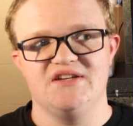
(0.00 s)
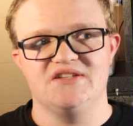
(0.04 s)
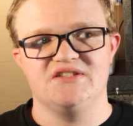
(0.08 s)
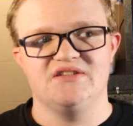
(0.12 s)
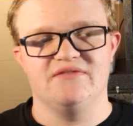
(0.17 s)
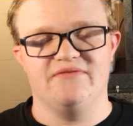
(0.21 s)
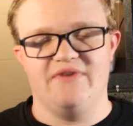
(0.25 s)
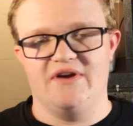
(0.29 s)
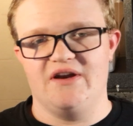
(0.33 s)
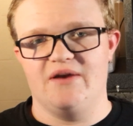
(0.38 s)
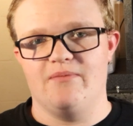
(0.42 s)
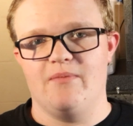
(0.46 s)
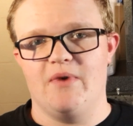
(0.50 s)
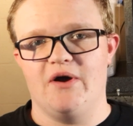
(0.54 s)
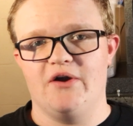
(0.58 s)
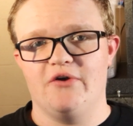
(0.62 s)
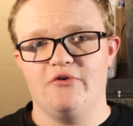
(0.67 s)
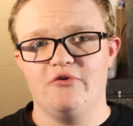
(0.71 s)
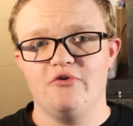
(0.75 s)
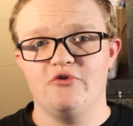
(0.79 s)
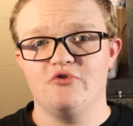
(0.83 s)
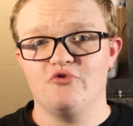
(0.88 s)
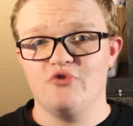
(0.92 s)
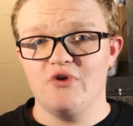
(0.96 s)
a Savannah
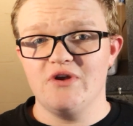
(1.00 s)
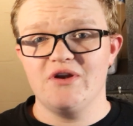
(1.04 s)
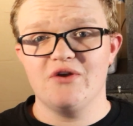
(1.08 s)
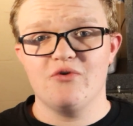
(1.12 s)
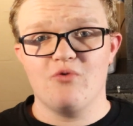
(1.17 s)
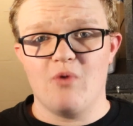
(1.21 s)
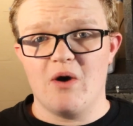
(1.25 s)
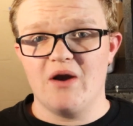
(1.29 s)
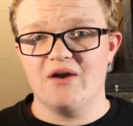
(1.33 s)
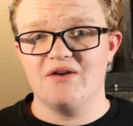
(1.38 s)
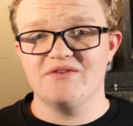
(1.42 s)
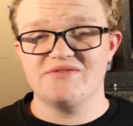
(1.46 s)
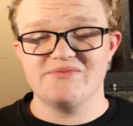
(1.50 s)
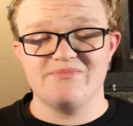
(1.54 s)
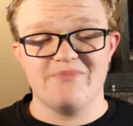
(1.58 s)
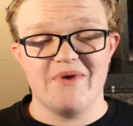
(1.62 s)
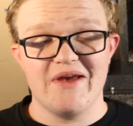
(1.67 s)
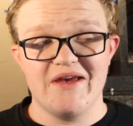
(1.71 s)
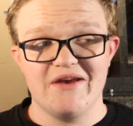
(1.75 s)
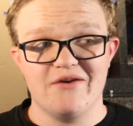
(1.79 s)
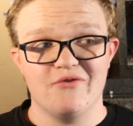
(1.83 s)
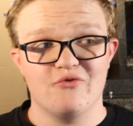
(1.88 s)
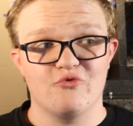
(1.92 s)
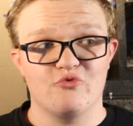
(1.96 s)
monitor, green iguanas
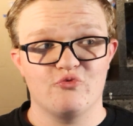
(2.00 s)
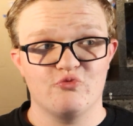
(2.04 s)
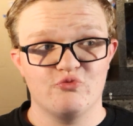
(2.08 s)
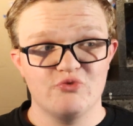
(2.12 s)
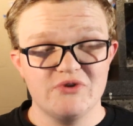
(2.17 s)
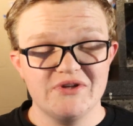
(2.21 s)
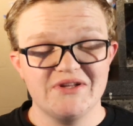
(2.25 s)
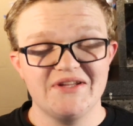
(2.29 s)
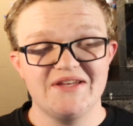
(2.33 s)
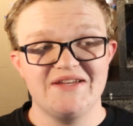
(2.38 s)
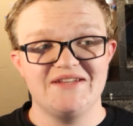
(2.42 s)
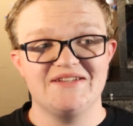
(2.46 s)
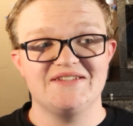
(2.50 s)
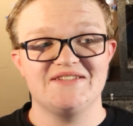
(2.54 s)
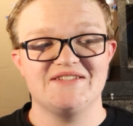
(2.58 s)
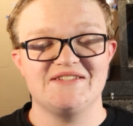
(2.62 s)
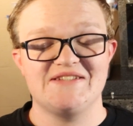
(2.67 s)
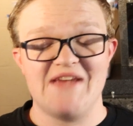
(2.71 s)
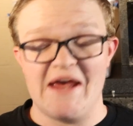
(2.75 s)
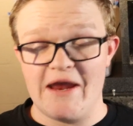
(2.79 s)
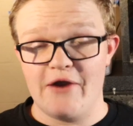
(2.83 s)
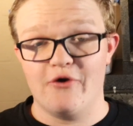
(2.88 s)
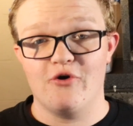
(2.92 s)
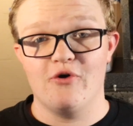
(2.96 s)
make really
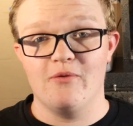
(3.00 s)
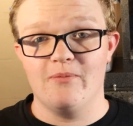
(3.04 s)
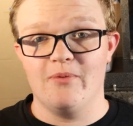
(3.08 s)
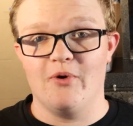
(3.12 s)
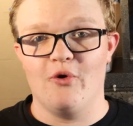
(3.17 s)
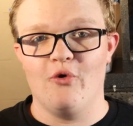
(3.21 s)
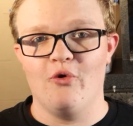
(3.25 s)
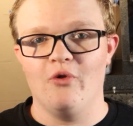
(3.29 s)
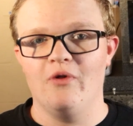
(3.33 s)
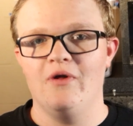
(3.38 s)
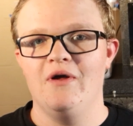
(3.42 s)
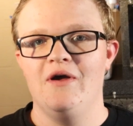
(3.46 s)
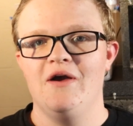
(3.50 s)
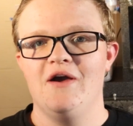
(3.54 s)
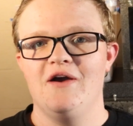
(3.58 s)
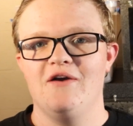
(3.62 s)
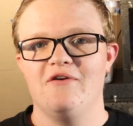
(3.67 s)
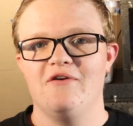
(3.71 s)
terrible